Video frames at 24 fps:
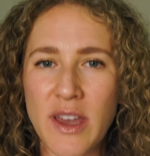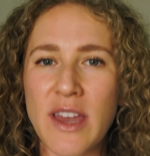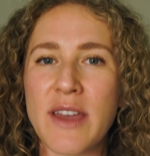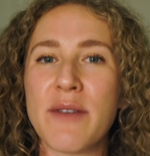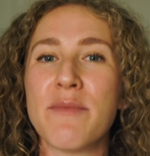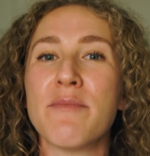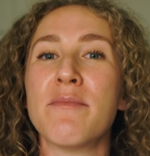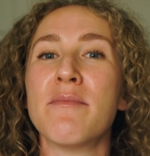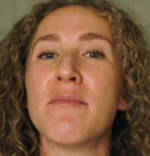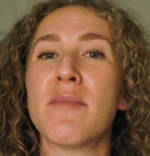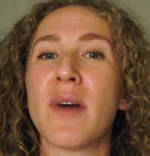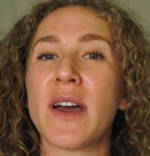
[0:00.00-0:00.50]

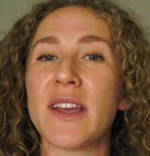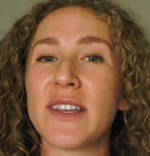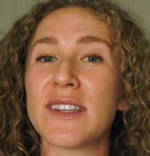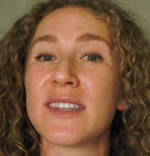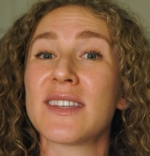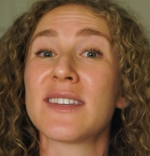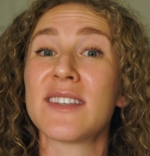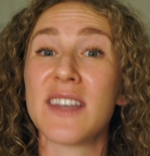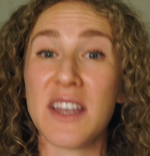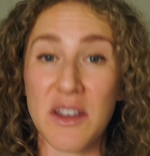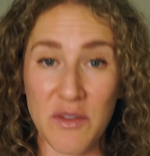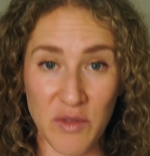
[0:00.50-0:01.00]
It might
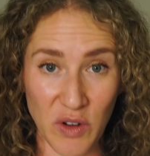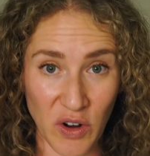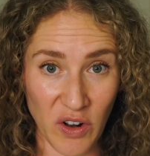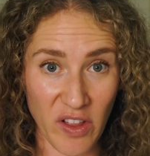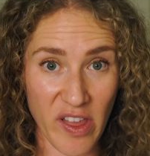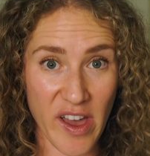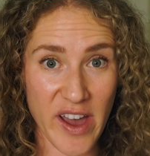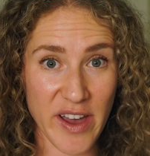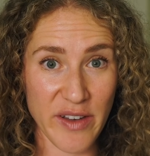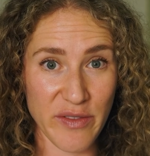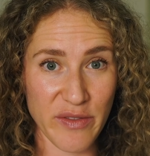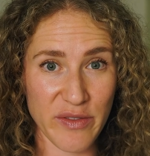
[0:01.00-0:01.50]
save your
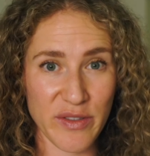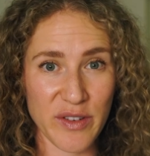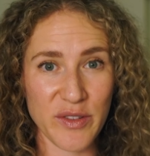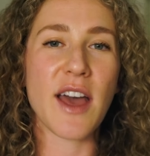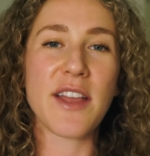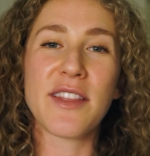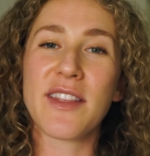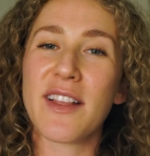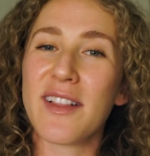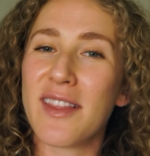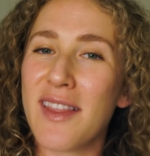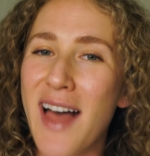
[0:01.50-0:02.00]
life.
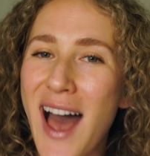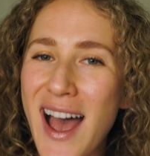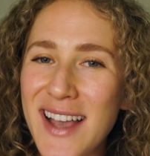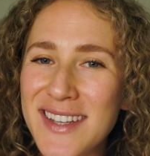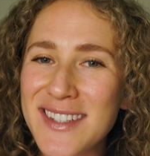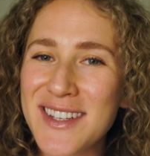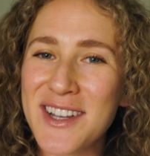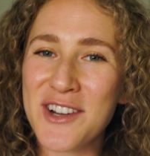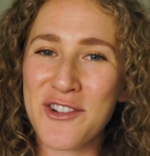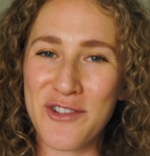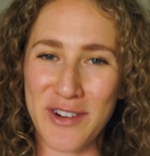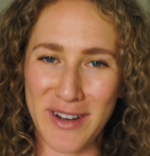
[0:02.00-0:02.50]
And the
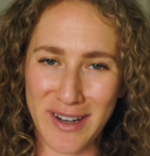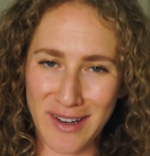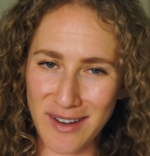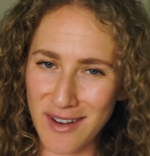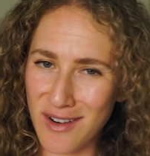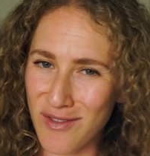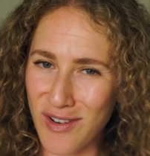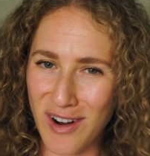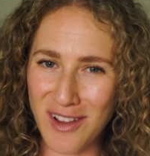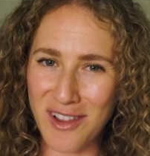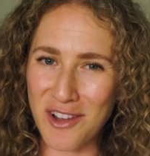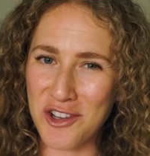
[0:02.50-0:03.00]
last
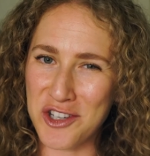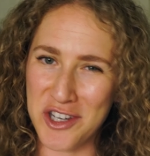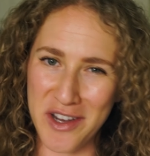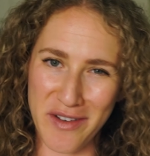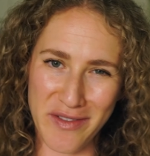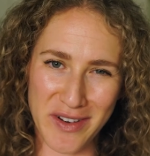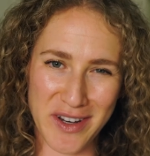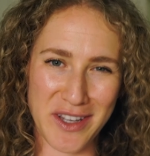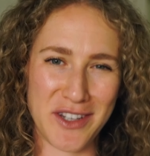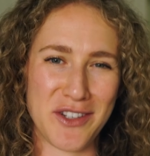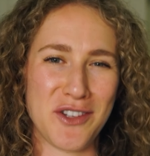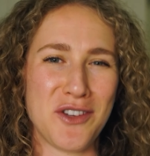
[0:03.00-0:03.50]
ingredient of our
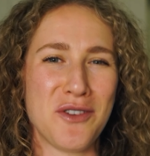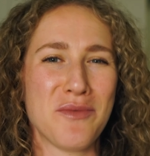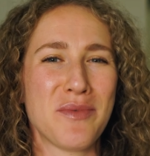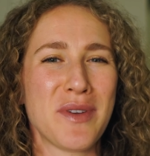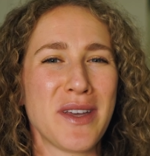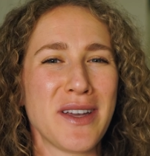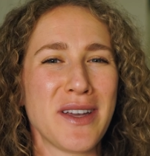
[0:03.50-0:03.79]
longevity soup